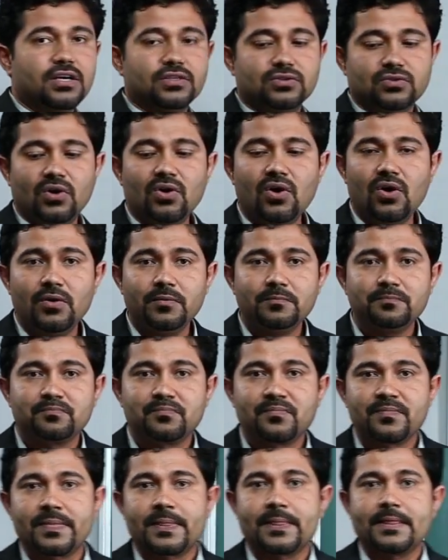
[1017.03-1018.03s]

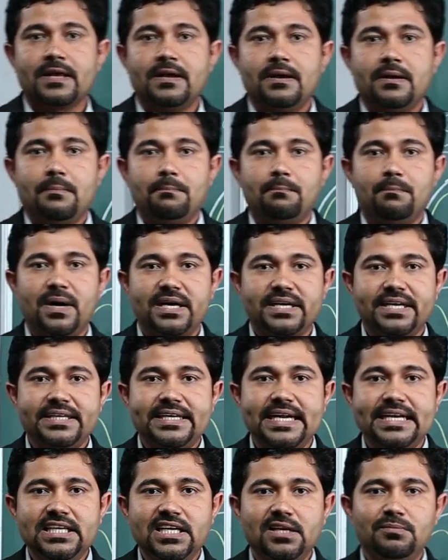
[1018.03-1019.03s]
So
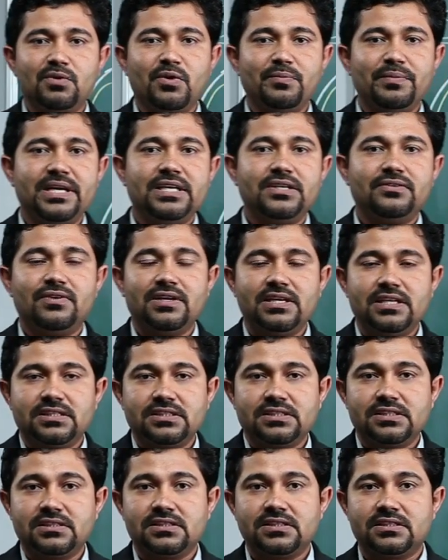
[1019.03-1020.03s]
bucket handle moment will
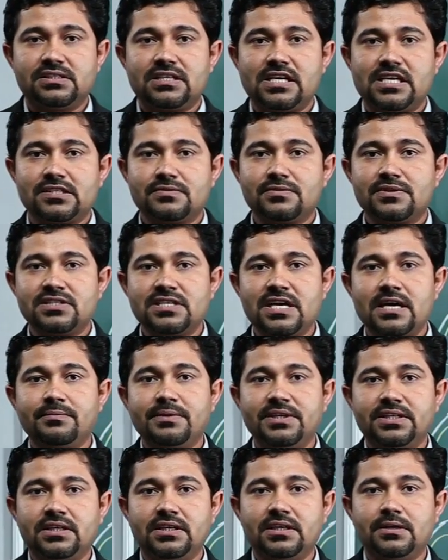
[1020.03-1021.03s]
increase the transverse
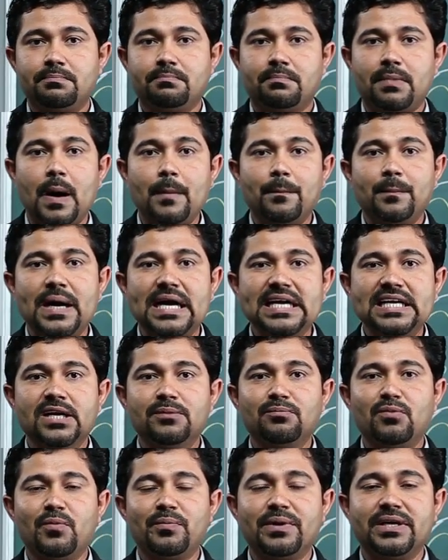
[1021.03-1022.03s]
diameter, pump
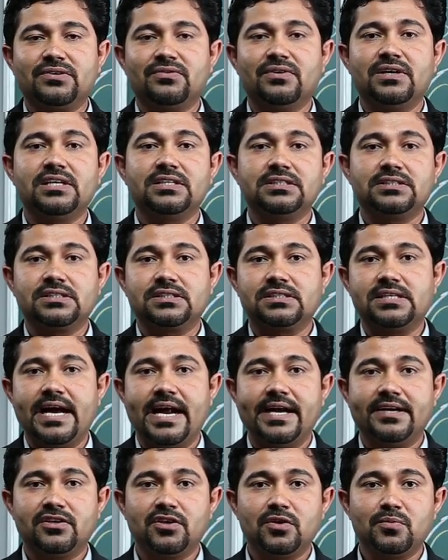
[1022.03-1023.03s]
handle moment will increase the
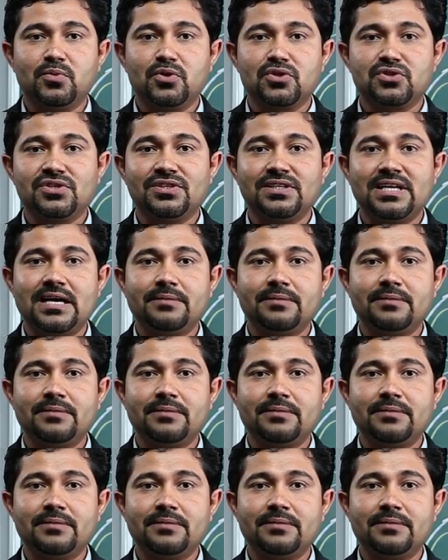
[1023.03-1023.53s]
anteroposterior